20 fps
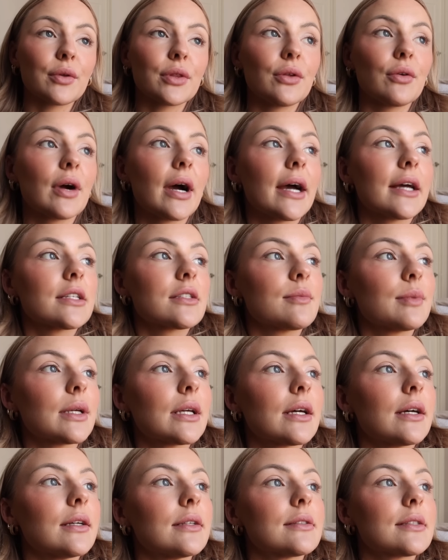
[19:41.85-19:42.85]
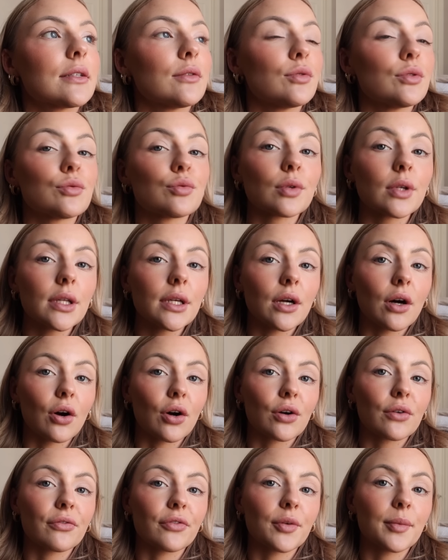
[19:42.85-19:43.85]
with you guys because it was really
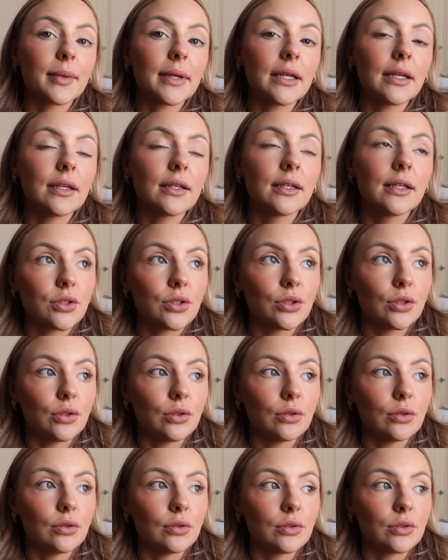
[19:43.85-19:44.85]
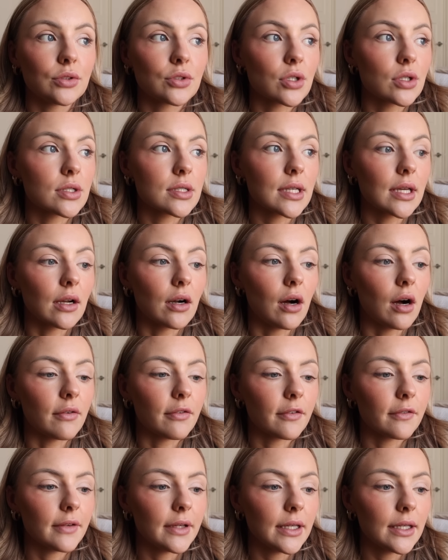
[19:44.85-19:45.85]
hard for me to just get
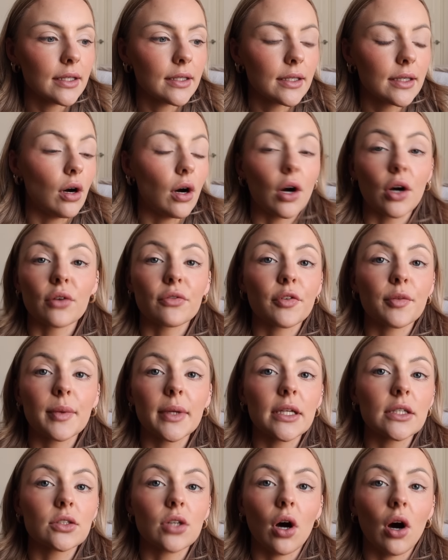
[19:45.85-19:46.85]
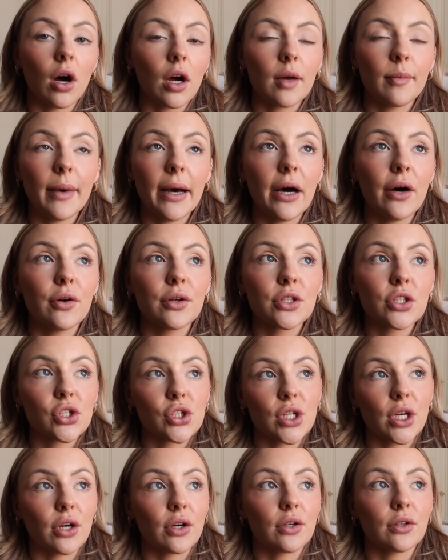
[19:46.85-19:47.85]
off of it. Hard for me to talk about and
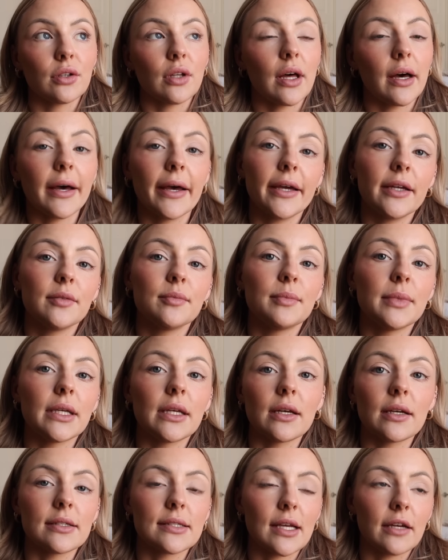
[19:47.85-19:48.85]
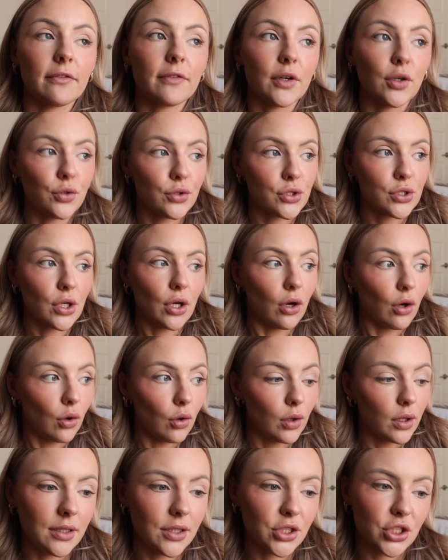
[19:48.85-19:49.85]
share online because I felt
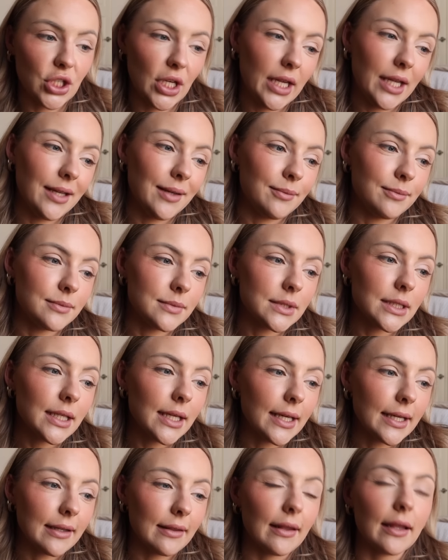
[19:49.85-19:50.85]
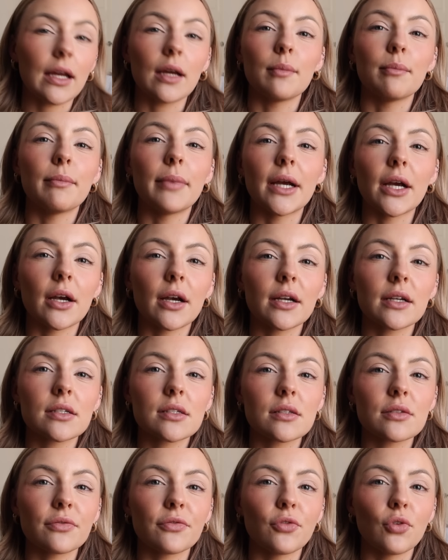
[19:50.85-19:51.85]
so ashamed and like
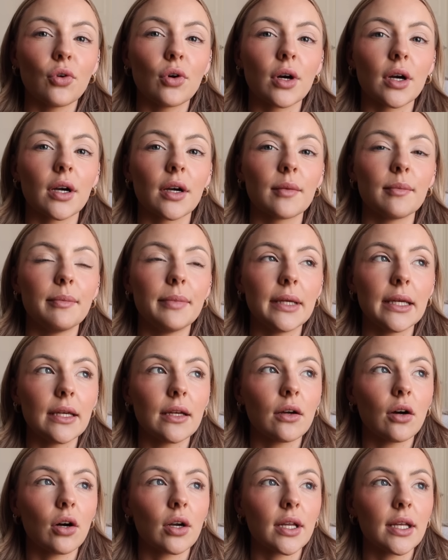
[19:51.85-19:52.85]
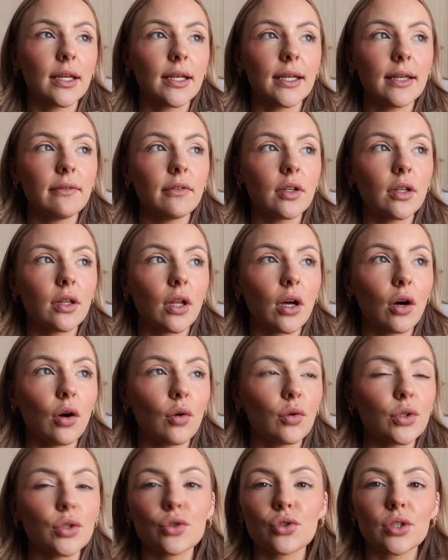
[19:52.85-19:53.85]
embarrassed for being on it even
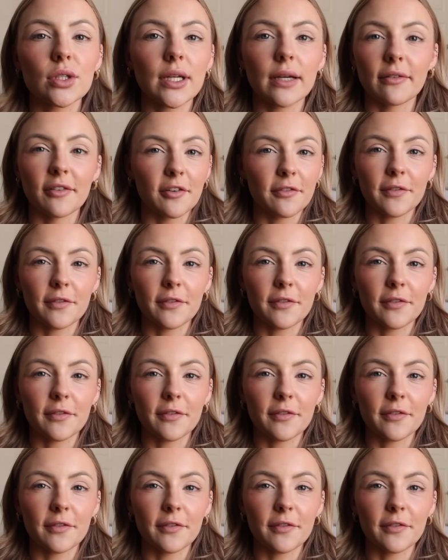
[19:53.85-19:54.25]
though you should never